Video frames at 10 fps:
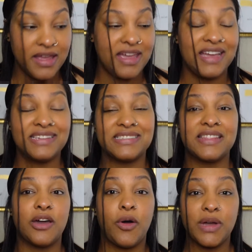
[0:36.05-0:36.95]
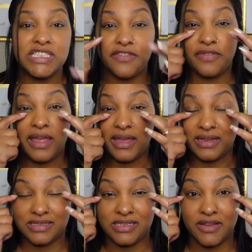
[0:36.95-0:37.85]
and they always flake
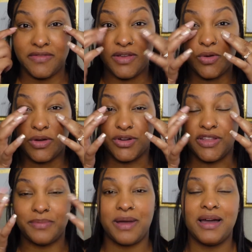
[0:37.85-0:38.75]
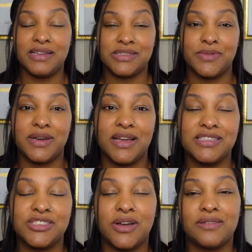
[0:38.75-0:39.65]
and stuff and go underneath my eyes and whatnot,
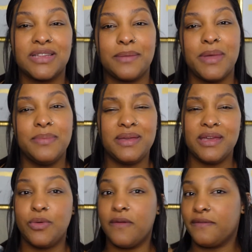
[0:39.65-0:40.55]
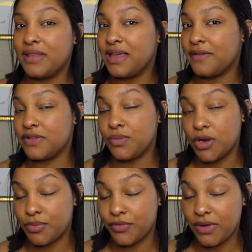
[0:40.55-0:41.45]
so I was like, maybe it won't flake if it's
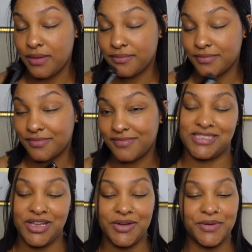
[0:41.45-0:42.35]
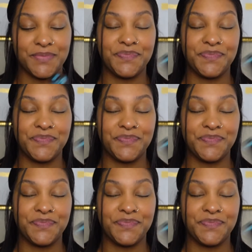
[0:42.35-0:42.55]
waterproof, right? So